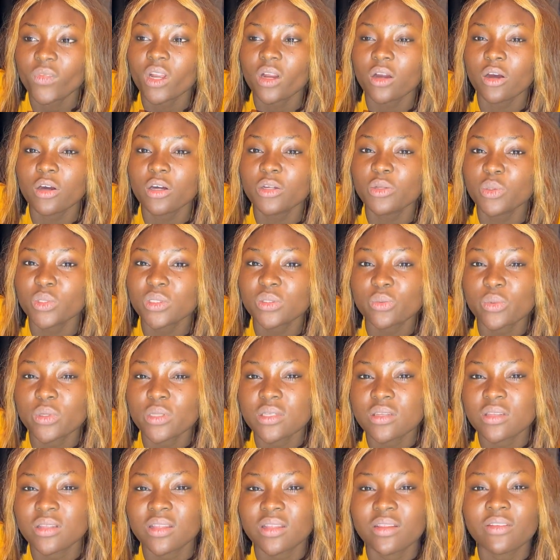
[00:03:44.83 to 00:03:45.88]
God was
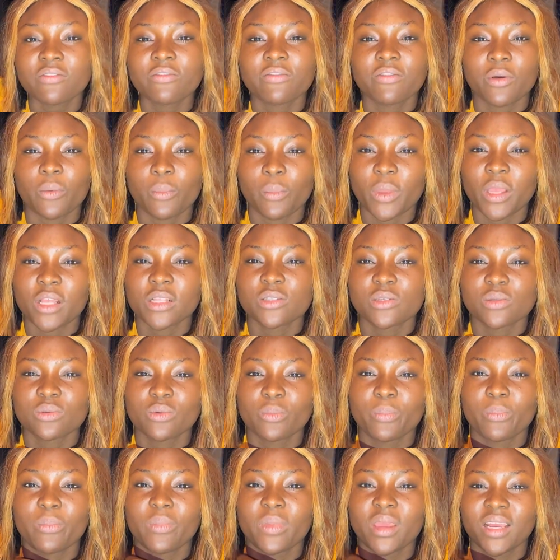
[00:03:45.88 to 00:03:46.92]
waiting for me to
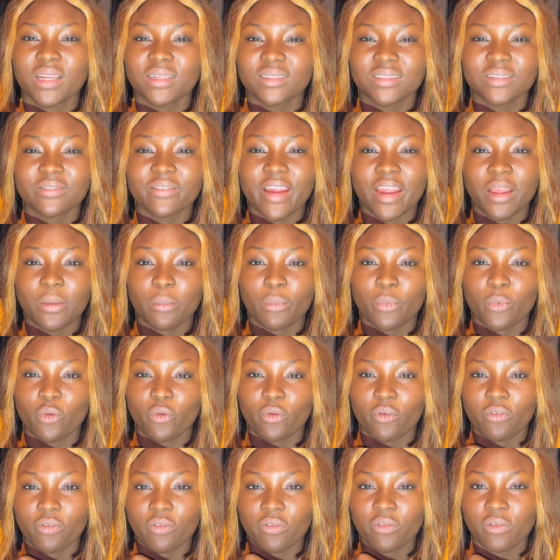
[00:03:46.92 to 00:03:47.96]
make the right
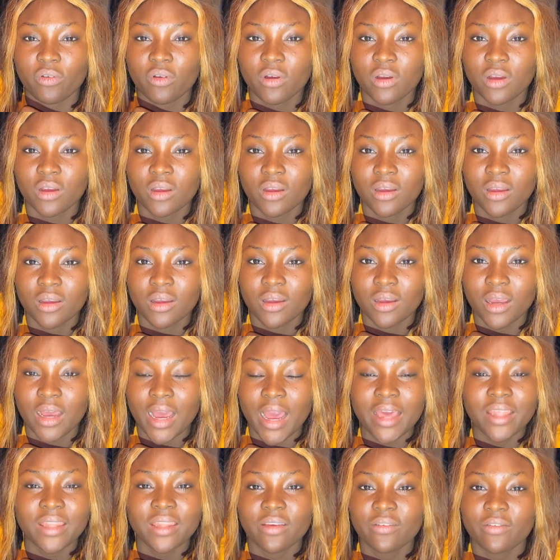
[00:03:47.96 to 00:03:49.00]
move.
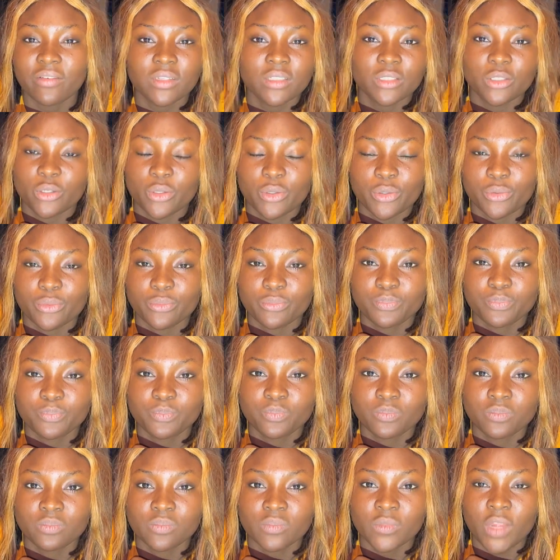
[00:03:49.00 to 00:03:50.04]
I never knew.
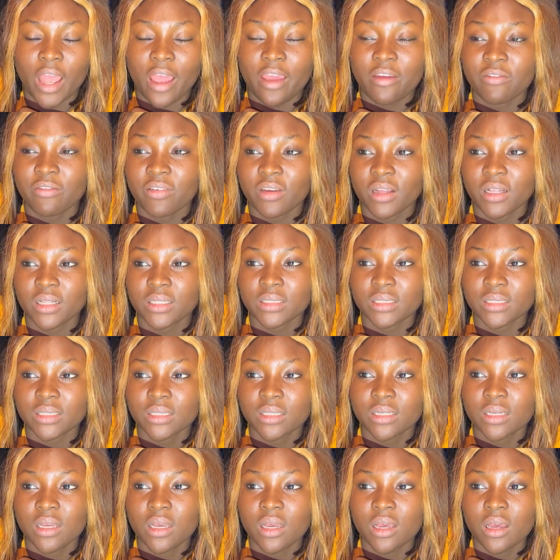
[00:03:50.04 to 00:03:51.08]
I felt
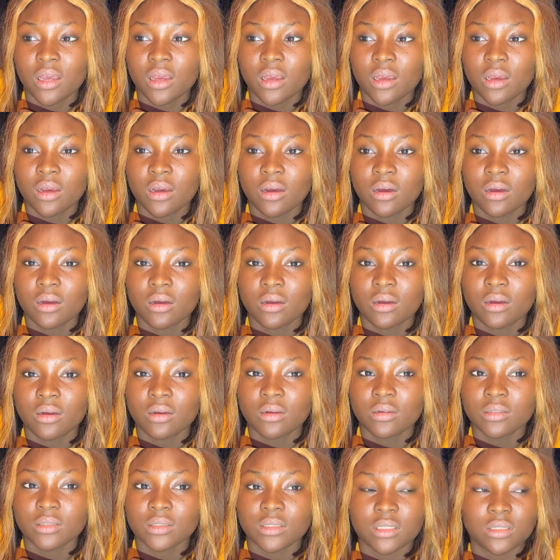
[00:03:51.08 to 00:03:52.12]

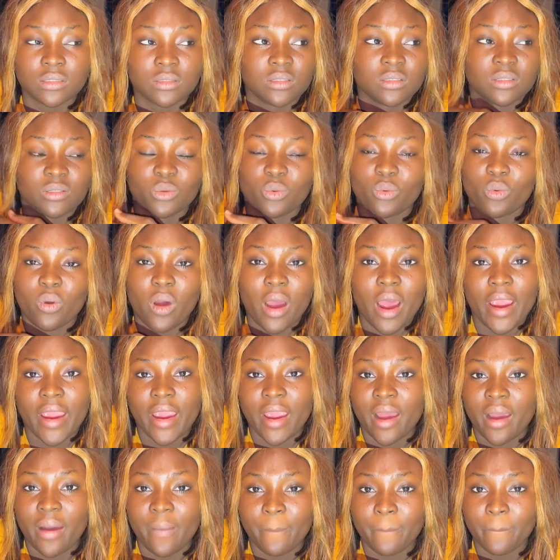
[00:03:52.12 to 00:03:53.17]
this is who I
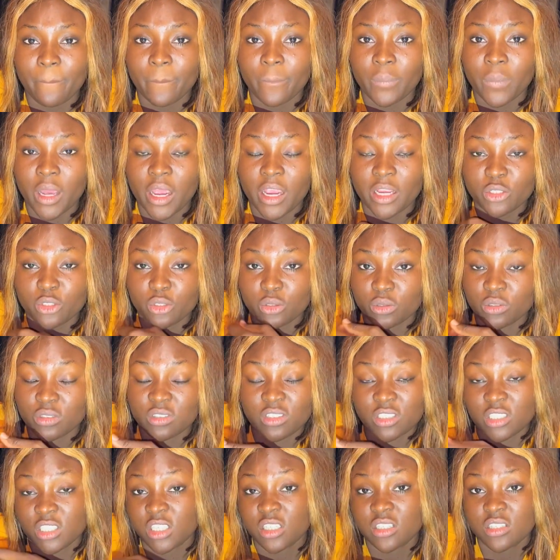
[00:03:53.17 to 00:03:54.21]
am. I shouldn't
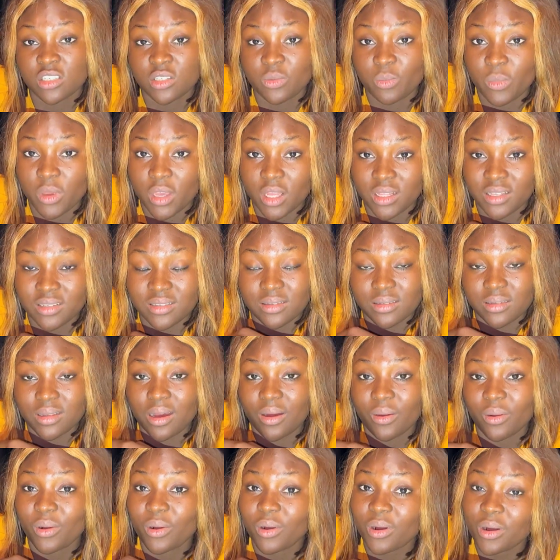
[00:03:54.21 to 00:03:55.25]
change me. This is
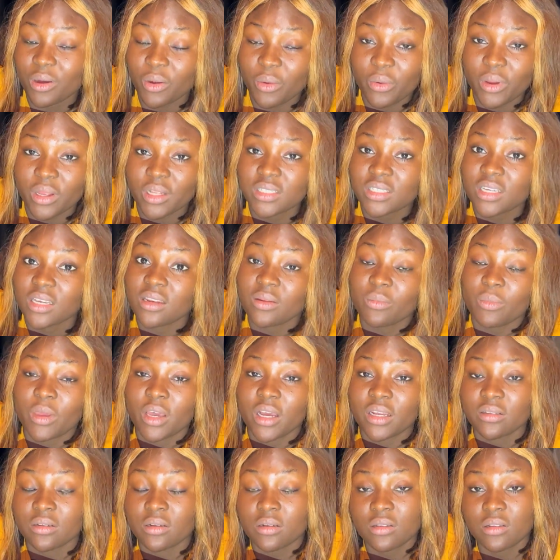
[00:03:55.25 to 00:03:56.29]
how God created me
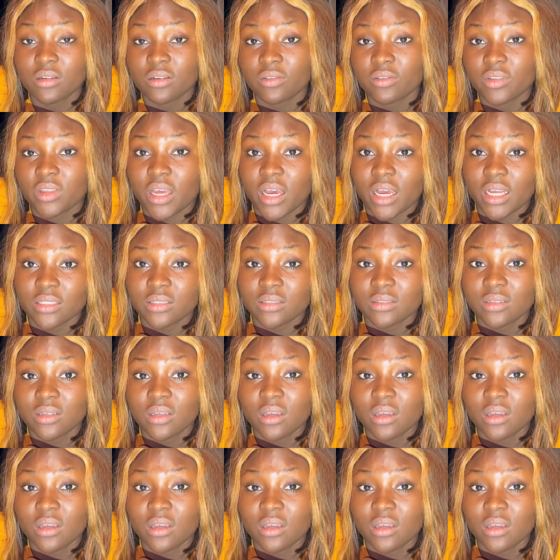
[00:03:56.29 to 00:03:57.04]
and all of that.